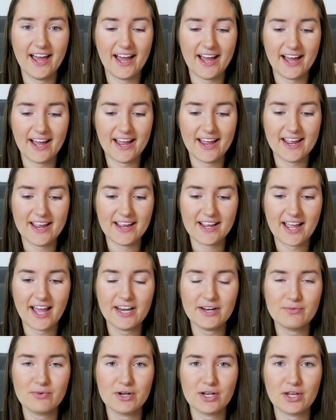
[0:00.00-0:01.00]
I
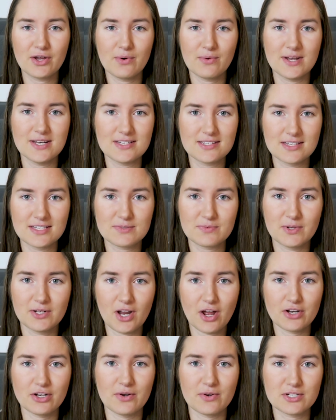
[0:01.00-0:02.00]
kind of want to go into this one
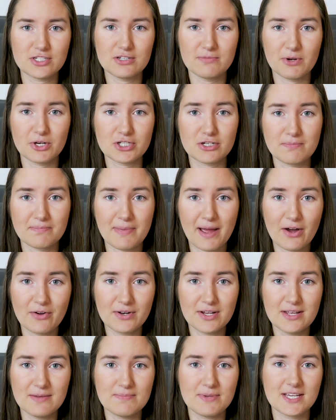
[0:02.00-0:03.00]
not knowing too much
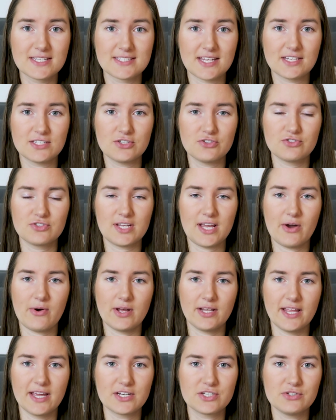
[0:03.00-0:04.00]
about it, because that's usually how
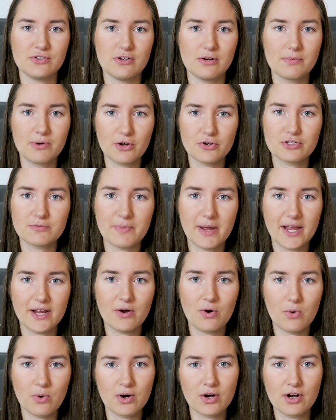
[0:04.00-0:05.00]
I like to approach my
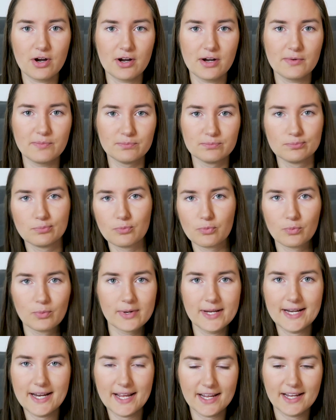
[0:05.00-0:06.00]
horror
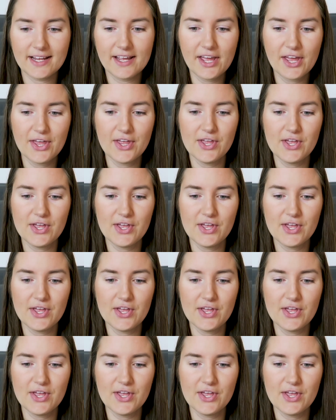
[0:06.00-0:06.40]
reading.